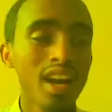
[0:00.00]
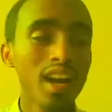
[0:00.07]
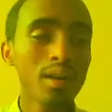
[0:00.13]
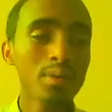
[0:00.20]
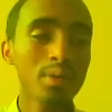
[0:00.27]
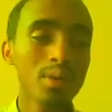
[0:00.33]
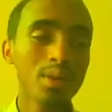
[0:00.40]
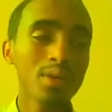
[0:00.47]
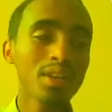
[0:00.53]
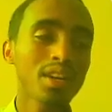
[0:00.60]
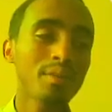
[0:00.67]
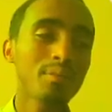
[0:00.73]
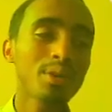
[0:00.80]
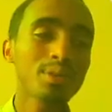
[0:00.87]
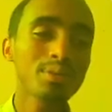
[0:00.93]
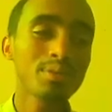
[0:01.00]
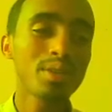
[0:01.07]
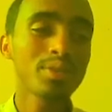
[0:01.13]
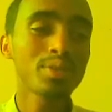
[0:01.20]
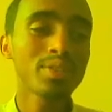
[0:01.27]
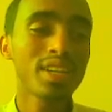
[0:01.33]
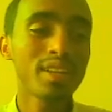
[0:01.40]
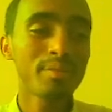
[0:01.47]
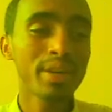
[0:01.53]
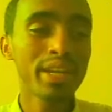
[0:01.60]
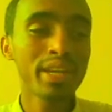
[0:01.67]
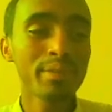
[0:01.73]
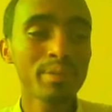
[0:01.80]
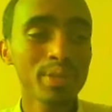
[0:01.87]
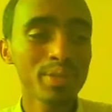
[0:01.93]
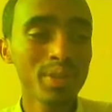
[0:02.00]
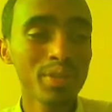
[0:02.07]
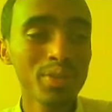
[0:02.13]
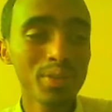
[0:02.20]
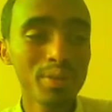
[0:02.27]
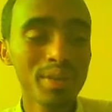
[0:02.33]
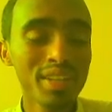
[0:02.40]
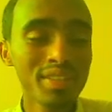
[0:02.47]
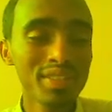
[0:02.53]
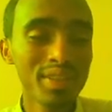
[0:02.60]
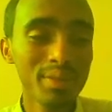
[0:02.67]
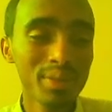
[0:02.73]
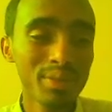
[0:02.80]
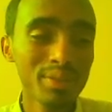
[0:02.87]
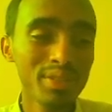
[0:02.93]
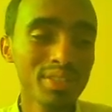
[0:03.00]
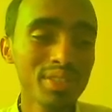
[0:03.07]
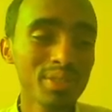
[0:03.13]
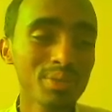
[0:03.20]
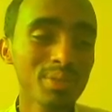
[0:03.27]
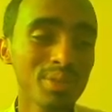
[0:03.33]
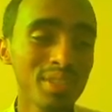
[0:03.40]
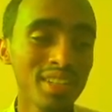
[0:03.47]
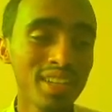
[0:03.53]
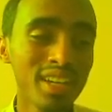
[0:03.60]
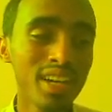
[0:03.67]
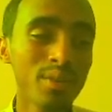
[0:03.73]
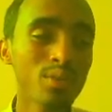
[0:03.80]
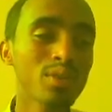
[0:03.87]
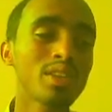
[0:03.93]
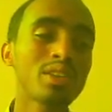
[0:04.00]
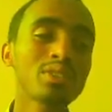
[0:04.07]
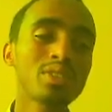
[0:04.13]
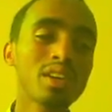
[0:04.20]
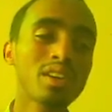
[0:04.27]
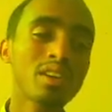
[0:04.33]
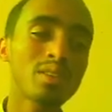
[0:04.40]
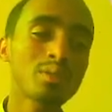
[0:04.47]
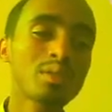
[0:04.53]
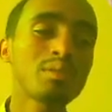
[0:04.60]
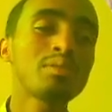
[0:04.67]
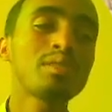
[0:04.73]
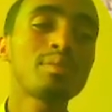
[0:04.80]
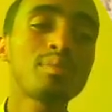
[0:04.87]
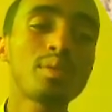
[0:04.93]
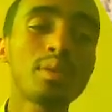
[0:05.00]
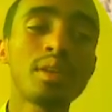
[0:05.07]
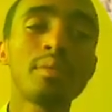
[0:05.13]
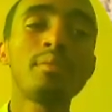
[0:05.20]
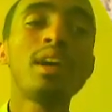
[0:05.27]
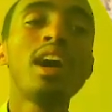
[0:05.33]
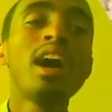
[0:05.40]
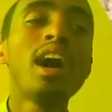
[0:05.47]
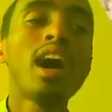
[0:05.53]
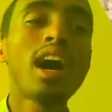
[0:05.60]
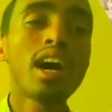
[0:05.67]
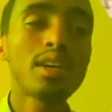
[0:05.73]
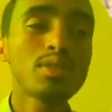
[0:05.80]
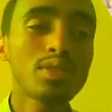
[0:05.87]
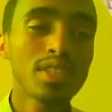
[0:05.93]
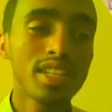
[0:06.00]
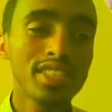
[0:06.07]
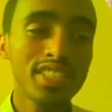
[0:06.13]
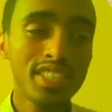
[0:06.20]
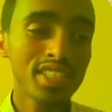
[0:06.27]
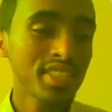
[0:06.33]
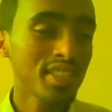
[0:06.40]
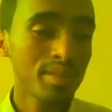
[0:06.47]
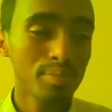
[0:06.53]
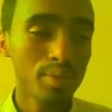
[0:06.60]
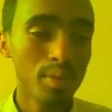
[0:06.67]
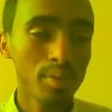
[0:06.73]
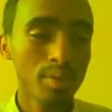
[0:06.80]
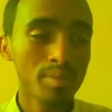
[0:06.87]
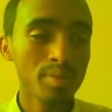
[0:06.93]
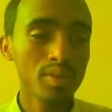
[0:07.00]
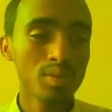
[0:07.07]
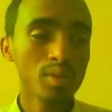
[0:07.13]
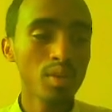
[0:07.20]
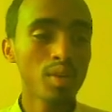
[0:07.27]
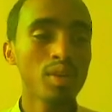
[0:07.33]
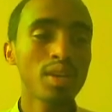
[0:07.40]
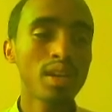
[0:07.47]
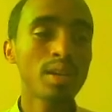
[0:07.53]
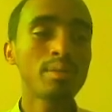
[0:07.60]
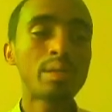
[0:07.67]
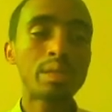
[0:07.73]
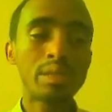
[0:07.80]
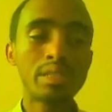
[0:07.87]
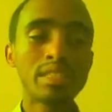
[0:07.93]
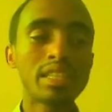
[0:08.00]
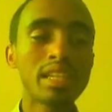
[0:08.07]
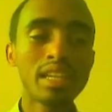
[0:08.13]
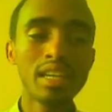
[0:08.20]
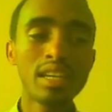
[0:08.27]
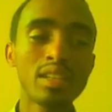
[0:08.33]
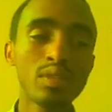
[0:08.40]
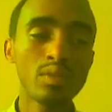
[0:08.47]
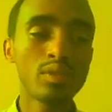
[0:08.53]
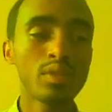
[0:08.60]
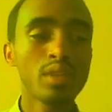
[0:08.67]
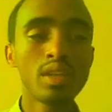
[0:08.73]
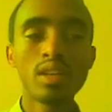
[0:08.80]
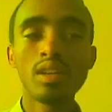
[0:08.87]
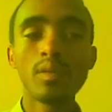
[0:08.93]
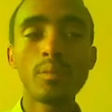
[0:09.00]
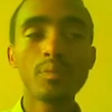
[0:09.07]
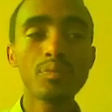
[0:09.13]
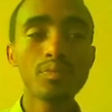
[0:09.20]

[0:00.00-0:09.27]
everyone, welcome back to my channel. My name is Noy from ABABA University. Today I'm gonna show you how to solve this problem. As you can see, this problem is all about the